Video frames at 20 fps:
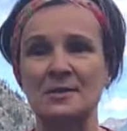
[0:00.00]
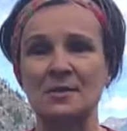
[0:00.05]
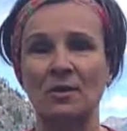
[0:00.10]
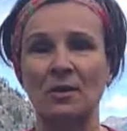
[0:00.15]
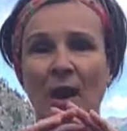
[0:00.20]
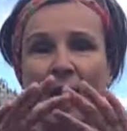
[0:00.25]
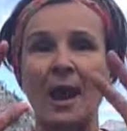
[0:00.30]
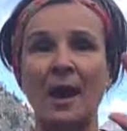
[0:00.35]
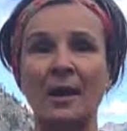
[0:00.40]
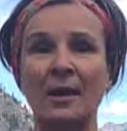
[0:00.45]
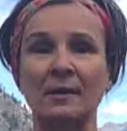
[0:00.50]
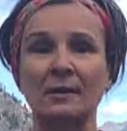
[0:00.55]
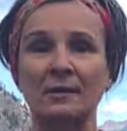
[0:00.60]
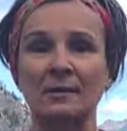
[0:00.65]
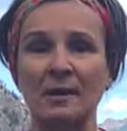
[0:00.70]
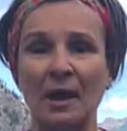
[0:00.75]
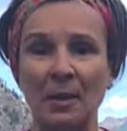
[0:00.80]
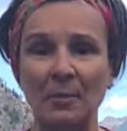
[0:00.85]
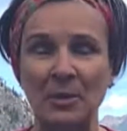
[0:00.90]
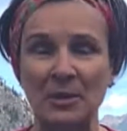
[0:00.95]
So I
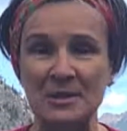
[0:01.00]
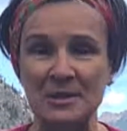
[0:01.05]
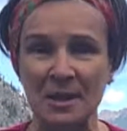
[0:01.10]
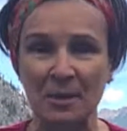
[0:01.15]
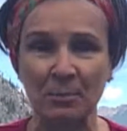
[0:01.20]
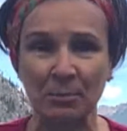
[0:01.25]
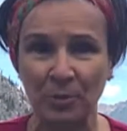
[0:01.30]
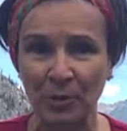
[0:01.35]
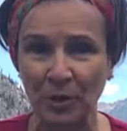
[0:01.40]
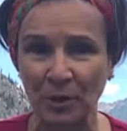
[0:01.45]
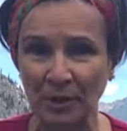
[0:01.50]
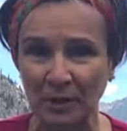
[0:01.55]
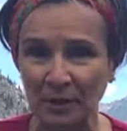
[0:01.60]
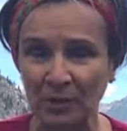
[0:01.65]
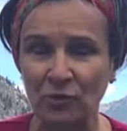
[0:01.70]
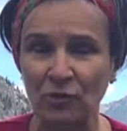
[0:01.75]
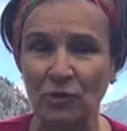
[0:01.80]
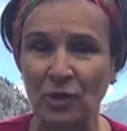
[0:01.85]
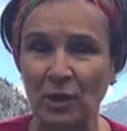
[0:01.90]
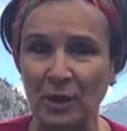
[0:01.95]
ended up at some point,
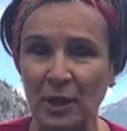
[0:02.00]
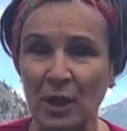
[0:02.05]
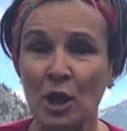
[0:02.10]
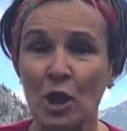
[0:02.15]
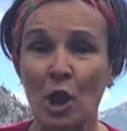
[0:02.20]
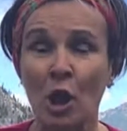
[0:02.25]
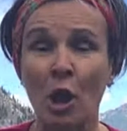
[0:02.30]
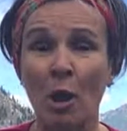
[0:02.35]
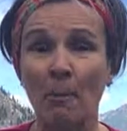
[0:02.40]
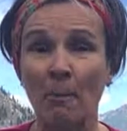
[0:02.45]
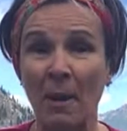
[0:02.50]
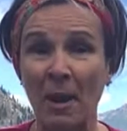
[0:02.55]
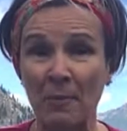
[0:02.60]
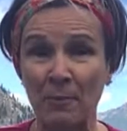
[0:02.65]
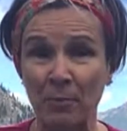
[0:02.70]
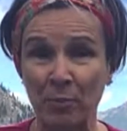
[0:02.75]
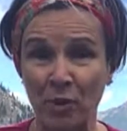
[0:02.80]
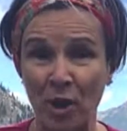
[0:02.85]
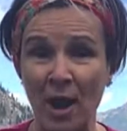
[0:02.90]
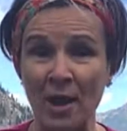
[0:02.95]
literally, my
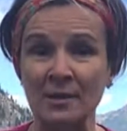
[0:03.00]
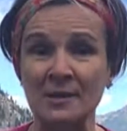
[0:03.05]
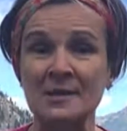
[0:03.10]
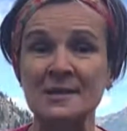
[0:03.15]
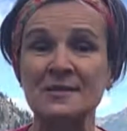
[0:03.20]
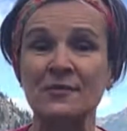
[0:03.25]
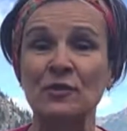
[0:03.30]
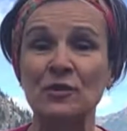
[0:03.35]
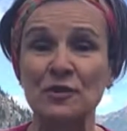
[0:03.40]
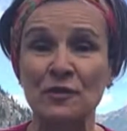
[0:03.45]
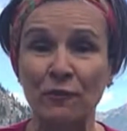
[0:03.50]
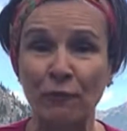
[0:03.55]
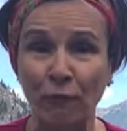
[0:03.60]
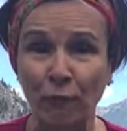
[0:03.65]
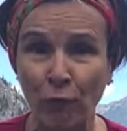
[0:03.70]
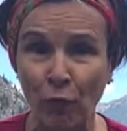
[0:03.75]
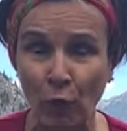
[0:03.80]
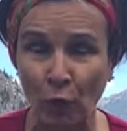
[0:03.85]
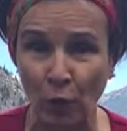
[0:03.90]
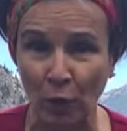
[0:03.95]
practice was
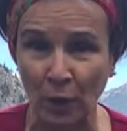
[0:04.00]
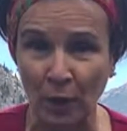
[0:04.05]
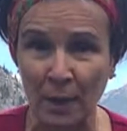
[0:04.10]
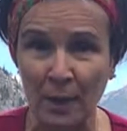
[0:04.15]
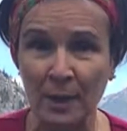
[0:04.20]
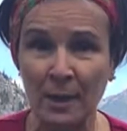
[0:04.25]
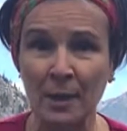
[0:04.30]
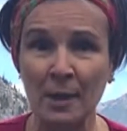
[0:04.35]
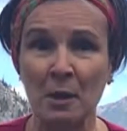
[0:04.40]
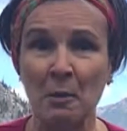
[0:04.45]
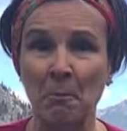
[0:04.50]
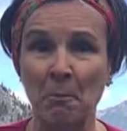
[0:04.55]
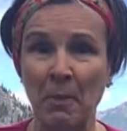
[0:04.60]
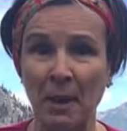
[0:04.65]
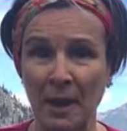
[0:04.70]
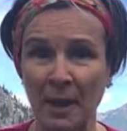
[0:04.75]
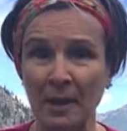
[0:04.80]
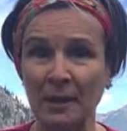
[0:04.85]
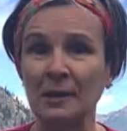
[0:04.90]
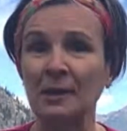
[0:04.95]
full,
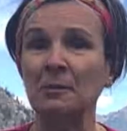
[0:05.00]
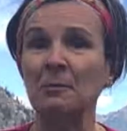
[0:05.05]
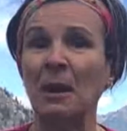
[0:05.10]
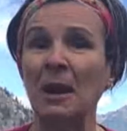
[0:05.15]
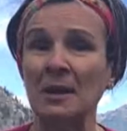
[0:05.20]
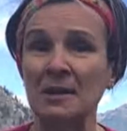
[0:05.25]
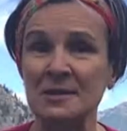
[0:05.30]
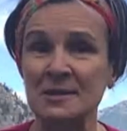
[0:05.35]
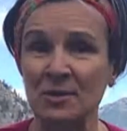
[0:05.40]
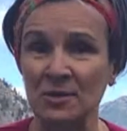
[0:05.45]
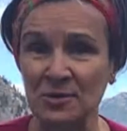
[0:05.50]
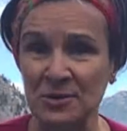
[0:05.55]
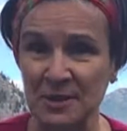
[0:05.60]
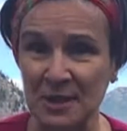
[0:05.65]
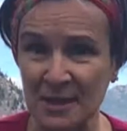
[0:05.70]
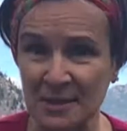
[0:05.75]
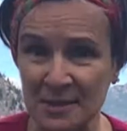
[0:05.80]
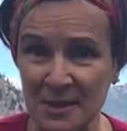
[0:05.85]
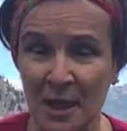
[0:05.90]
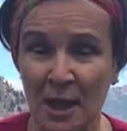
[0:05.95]
mine and my
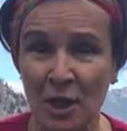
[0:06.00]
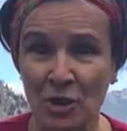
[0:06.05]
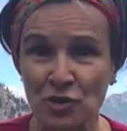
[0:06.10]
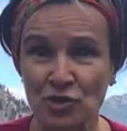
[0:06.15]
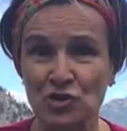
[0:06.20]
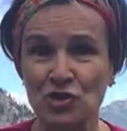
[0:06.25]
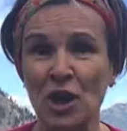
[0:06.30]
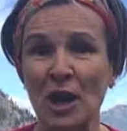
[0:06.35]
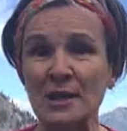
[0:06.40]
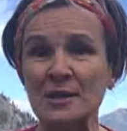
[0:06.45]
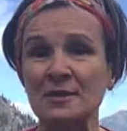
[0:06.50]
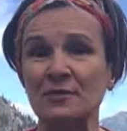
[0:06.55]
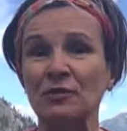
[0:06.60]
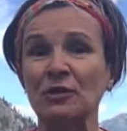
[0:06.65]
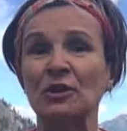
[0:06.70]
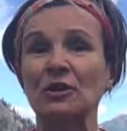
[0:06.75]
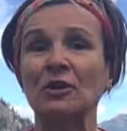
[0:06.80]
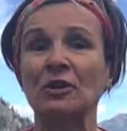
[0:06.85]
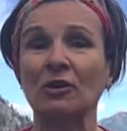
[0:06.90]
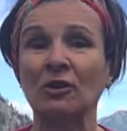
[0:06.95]
associates, just
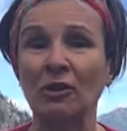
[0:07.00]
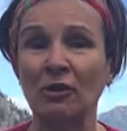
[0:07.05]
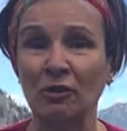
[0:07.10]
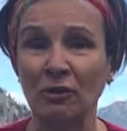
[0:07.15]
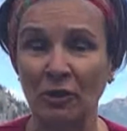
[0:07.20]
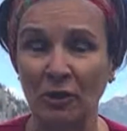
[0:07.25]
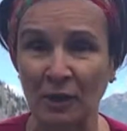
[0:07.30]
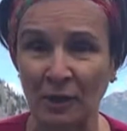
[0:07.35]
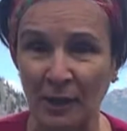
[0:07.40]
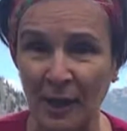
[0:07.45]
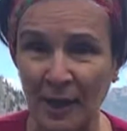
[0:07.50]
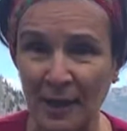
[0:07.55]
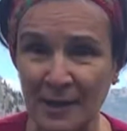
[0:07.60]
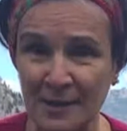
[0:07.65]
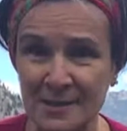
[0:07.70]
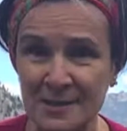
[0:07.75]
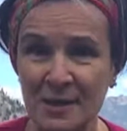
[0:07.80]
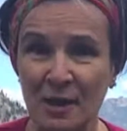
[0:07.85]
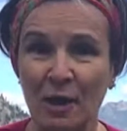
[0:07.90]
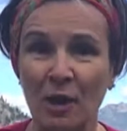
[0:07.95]
with
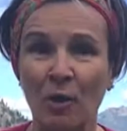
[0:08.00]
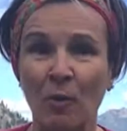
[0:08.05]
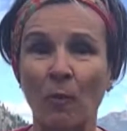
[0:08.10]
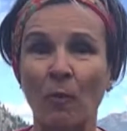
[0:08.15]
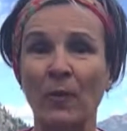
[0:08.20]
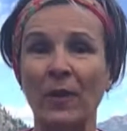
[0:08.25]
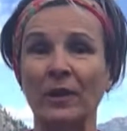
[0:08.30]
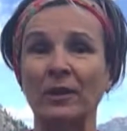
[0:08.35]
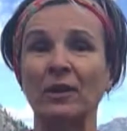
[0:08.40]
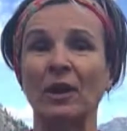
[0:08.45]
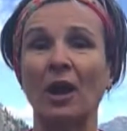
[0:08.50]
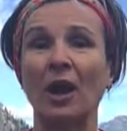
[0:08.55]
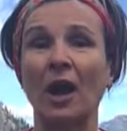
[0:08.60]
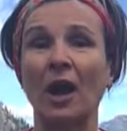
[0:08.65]
clients with